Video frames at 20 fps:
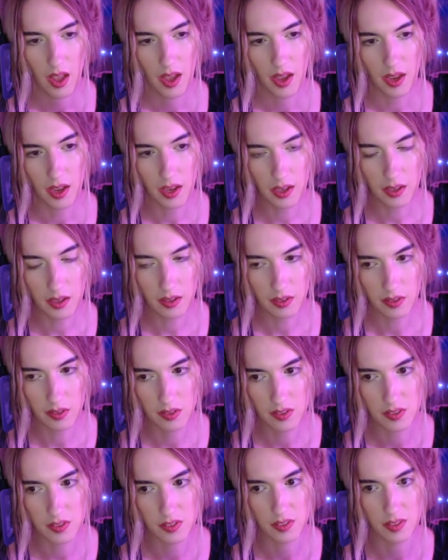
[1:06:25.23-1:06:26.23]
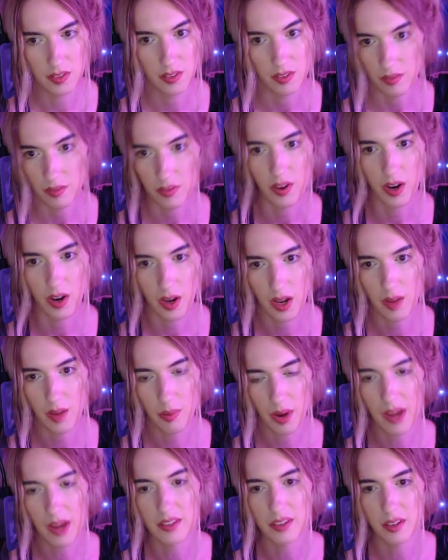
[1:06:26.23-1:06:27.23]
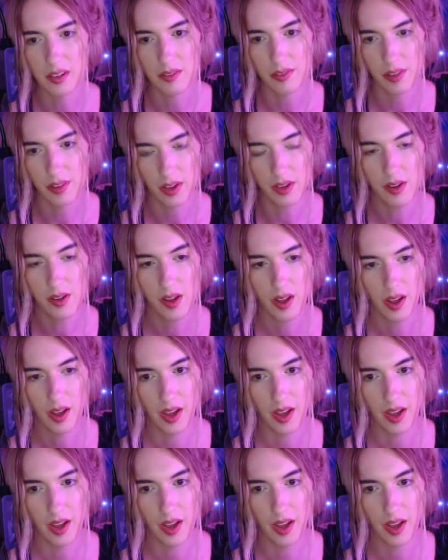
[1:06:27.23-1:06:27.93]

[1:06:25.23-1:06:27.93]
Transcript: is a positive thing.